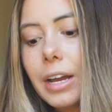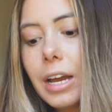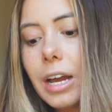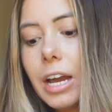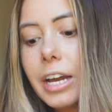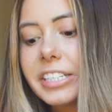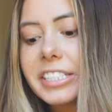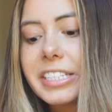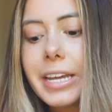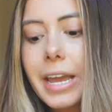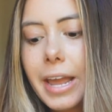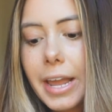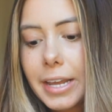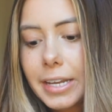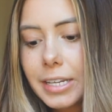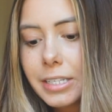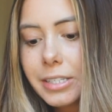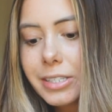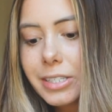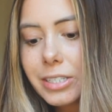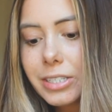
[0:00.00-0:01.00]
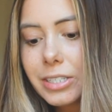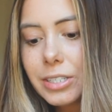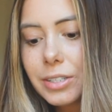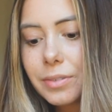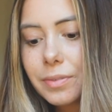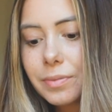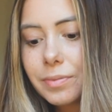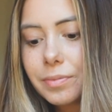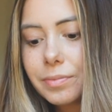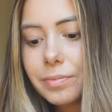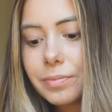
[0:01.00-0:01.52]
a taste.
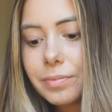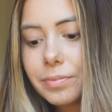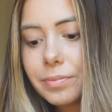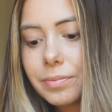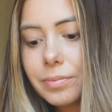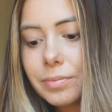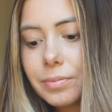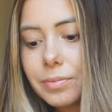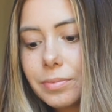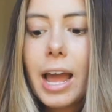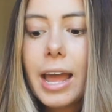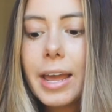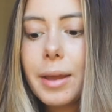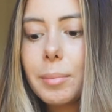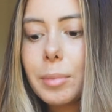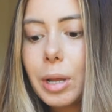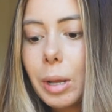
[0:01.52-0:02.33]
I am